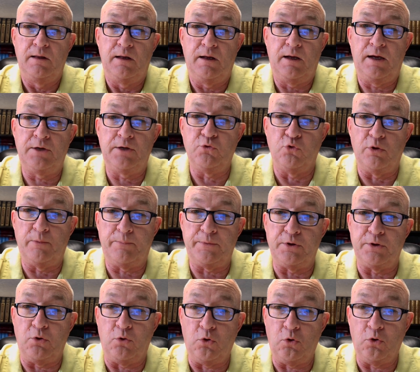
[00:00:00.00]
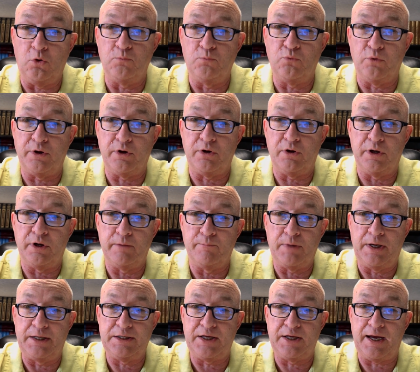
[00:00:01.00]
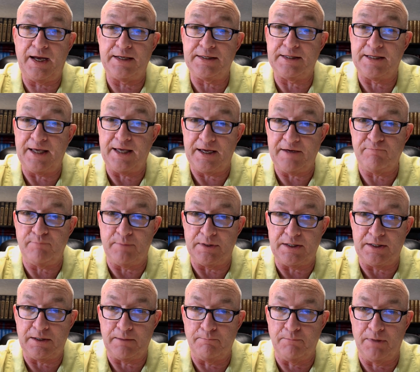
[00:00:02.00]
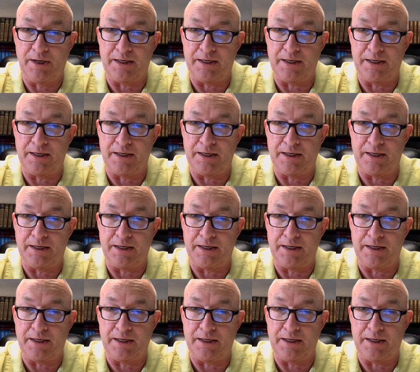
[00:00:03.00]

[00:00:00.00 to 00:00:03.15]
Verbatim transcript: I grew up in a home where my dad gave me my